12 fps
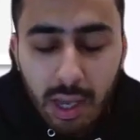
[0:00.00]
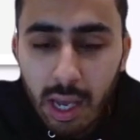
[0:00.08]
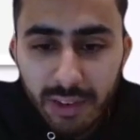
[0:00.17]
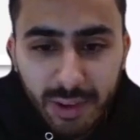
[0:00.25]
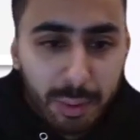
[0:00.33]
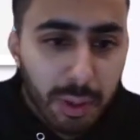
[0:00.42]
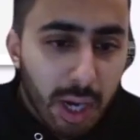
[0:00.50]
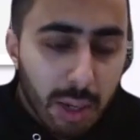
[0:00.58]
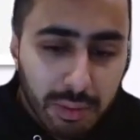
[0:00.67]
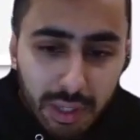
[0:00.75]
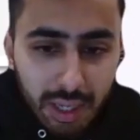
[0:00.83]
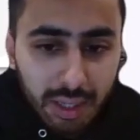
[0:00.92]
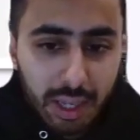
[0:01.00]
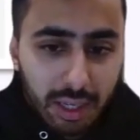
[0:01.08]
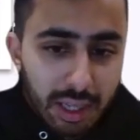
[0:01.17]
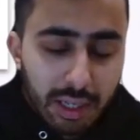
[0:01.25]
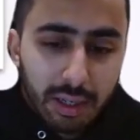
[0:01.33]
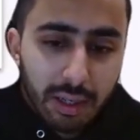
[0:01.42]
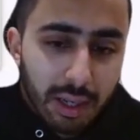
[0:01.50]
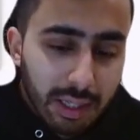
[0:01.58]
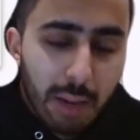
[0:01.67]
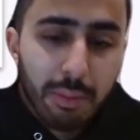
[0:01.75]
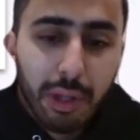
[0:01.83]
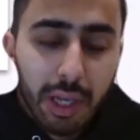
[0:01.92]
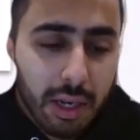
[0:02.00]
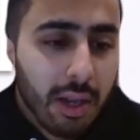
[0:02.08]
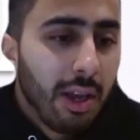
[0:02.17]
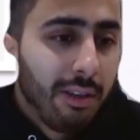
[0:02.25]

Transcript: Developer comes in, they click a template,